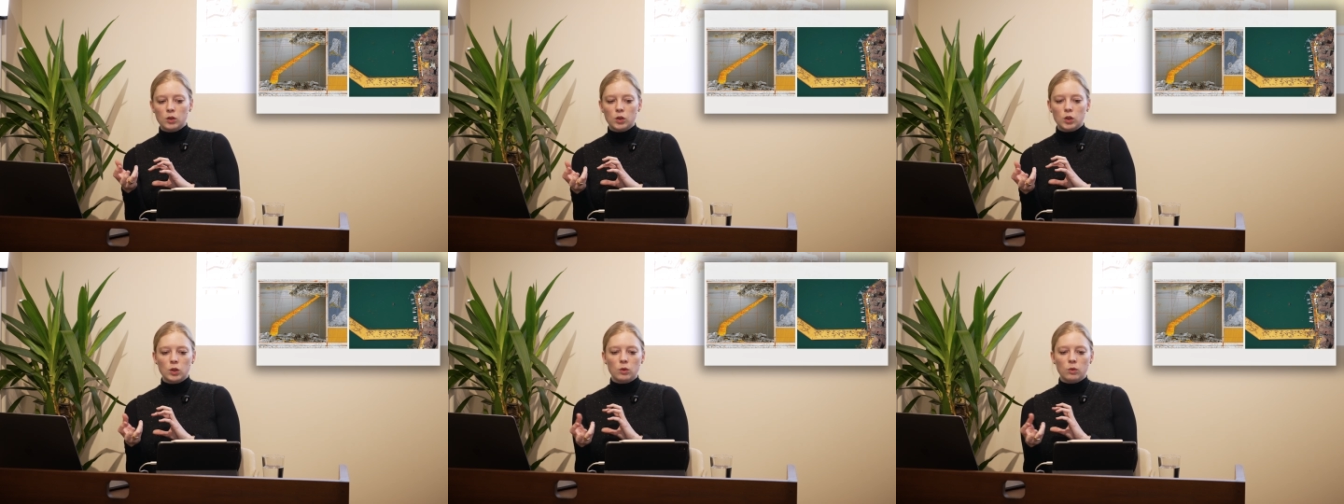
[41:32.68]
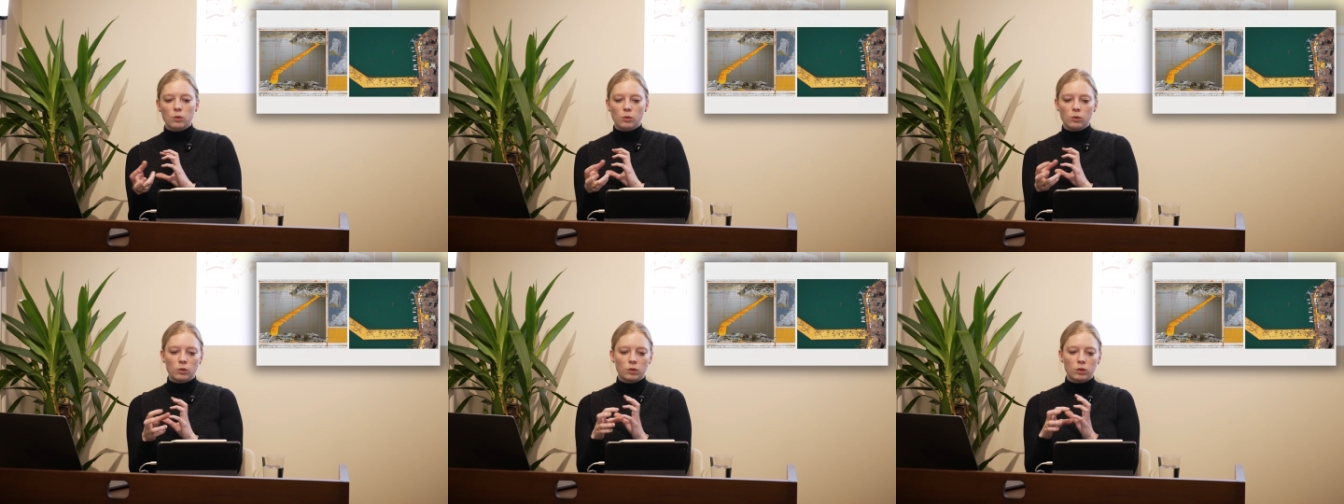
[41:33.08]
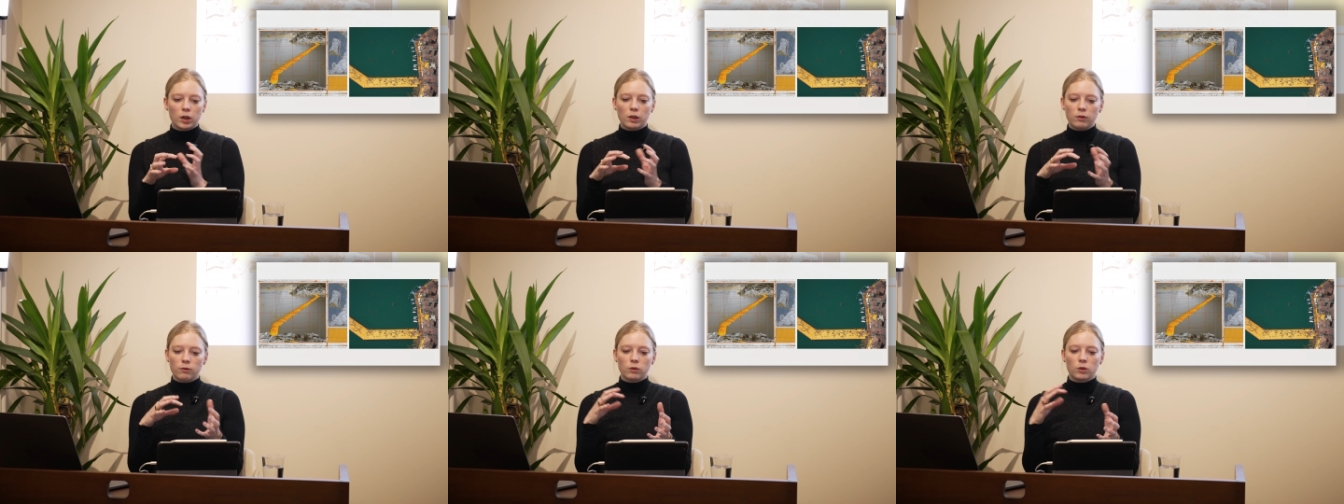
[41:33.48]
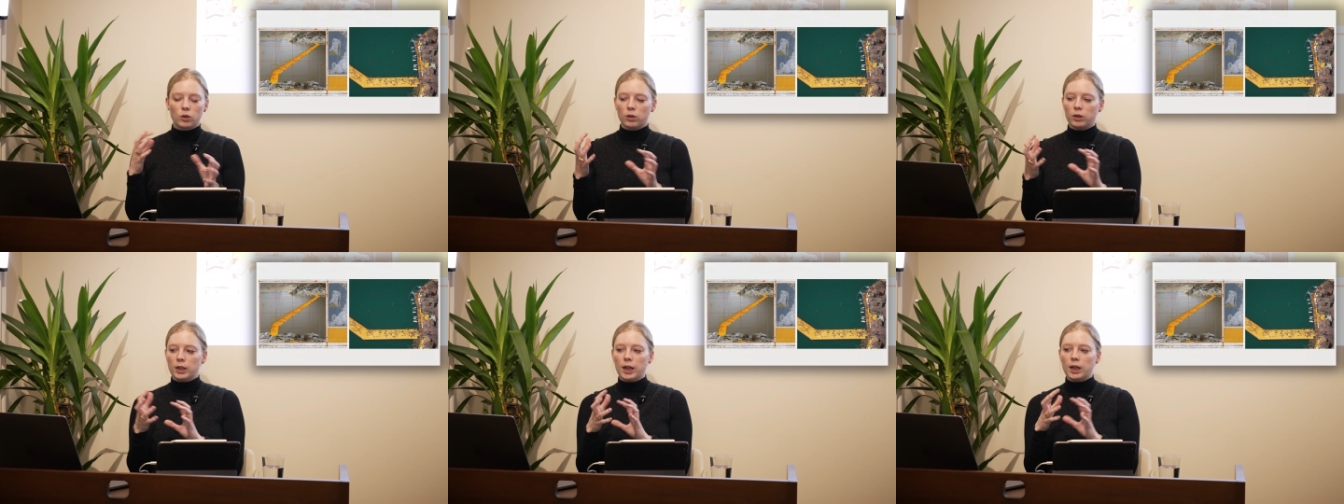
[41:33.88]
to kind of
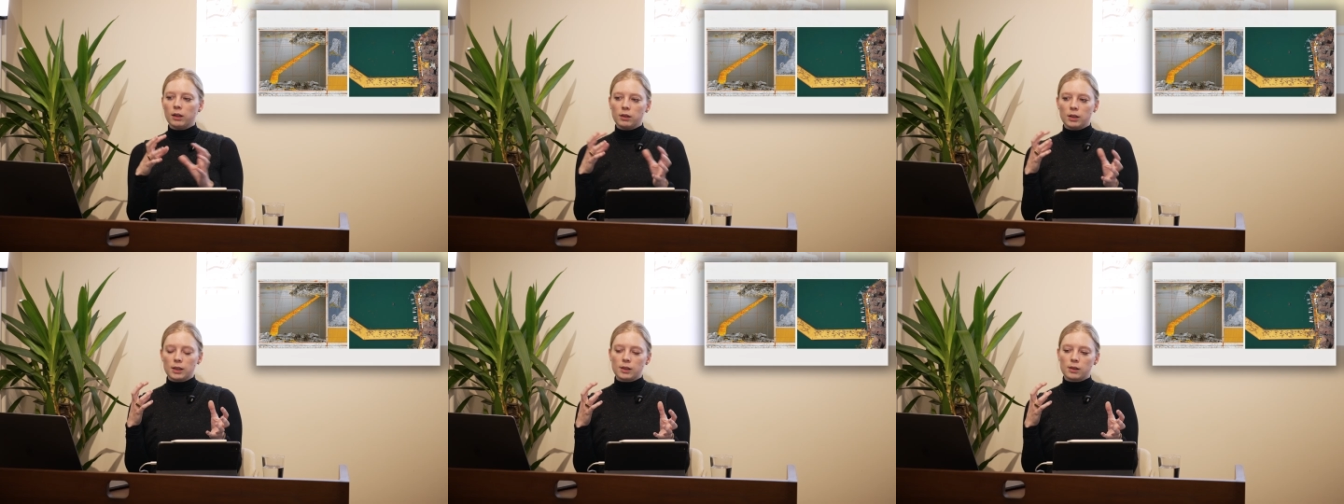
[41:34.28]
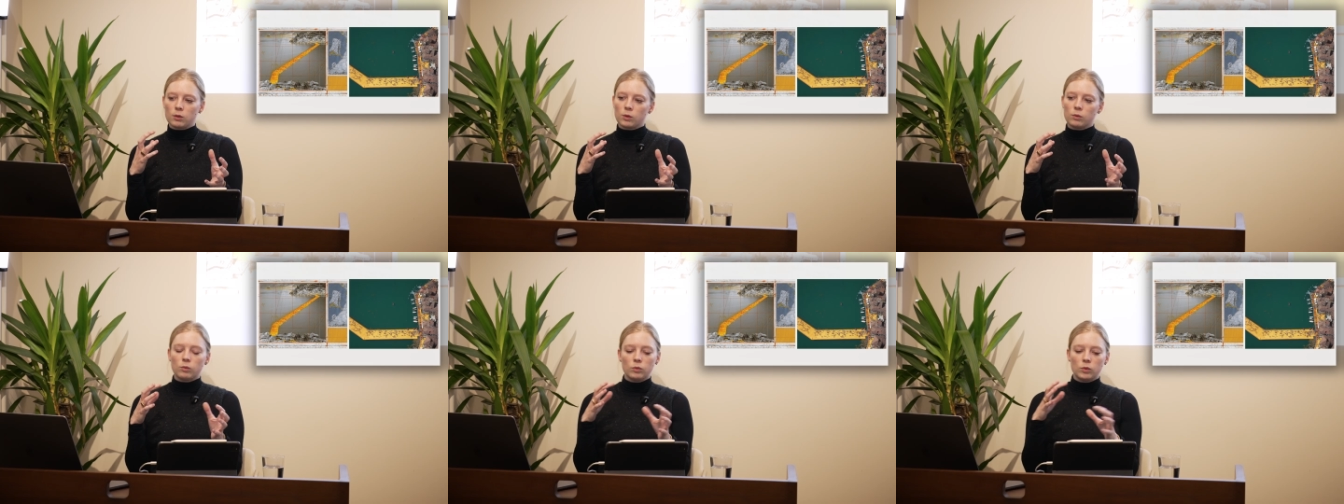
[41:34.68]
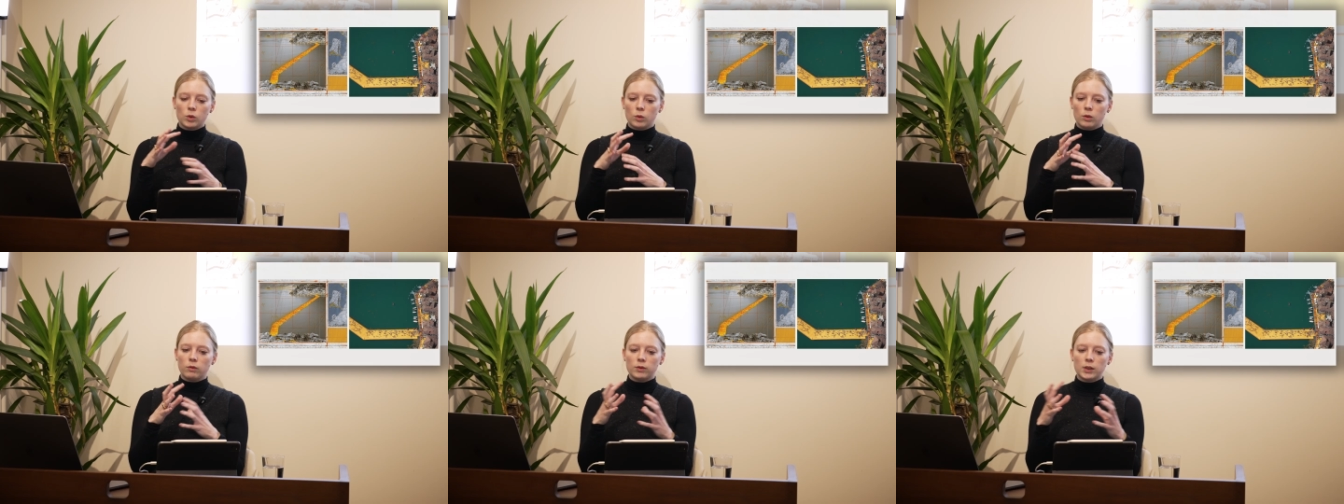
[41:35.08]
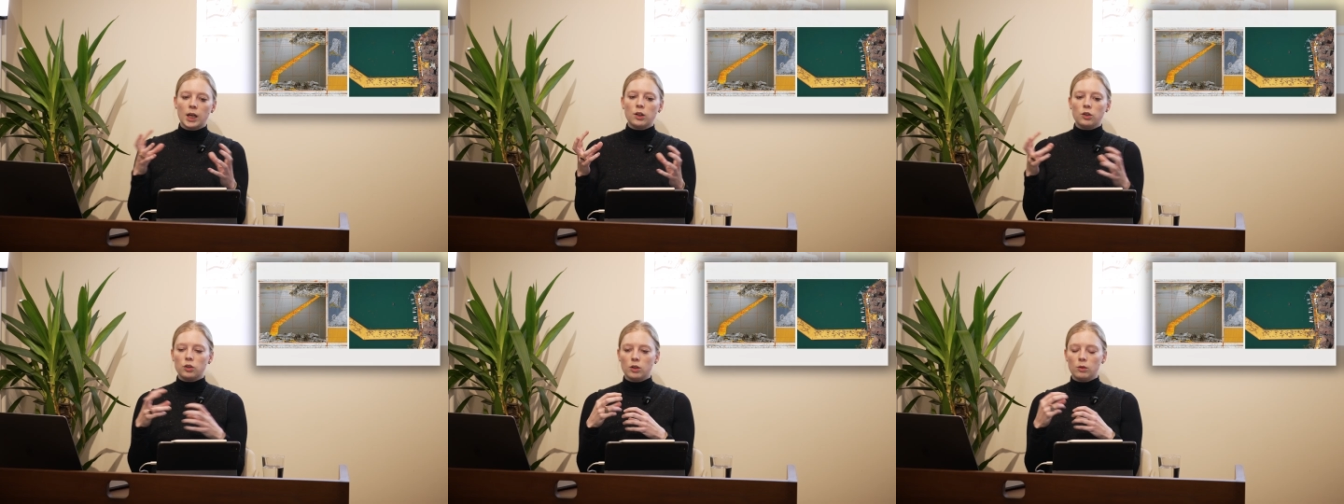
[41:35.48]
create this sort of
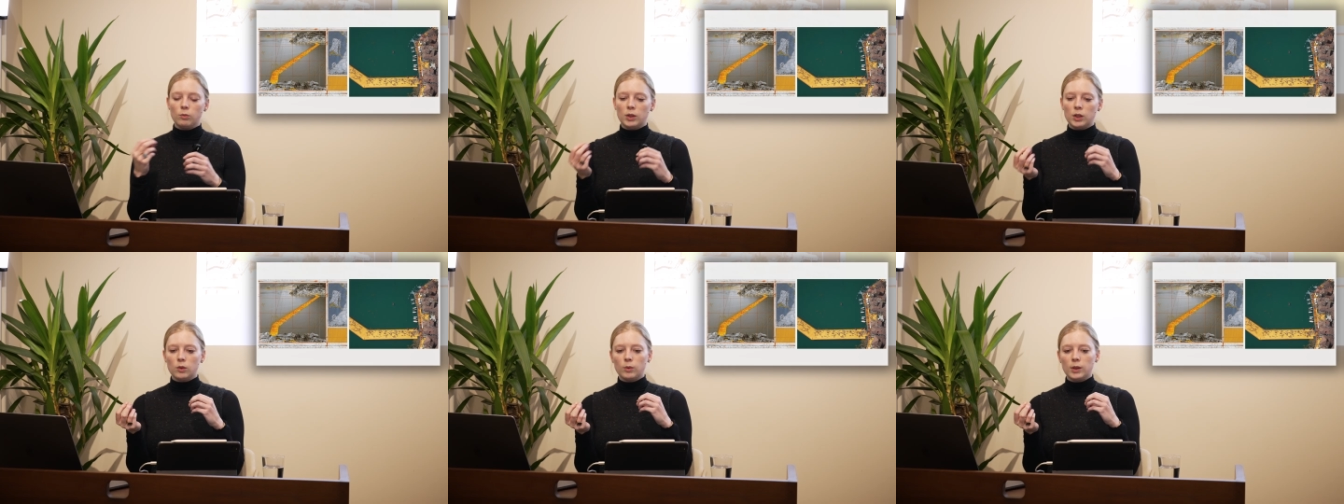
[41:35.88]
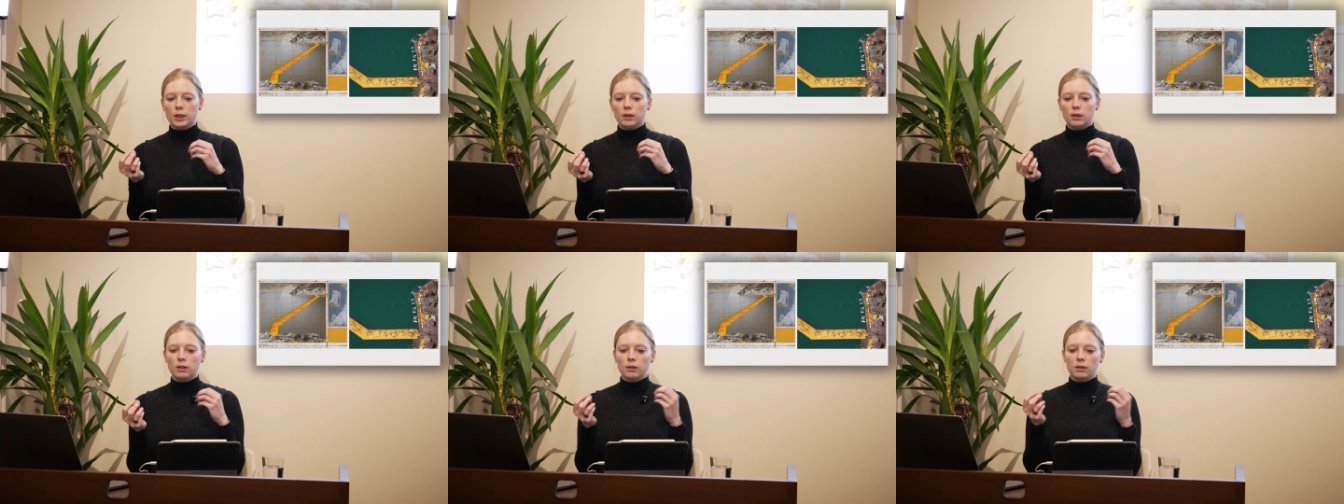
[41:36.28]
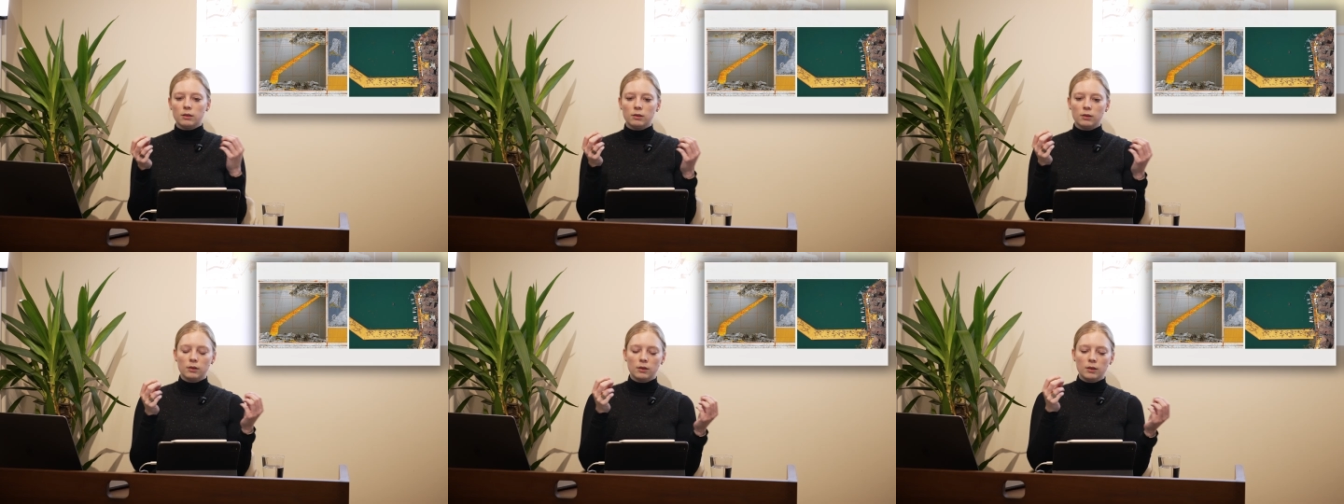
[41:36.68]
tension between the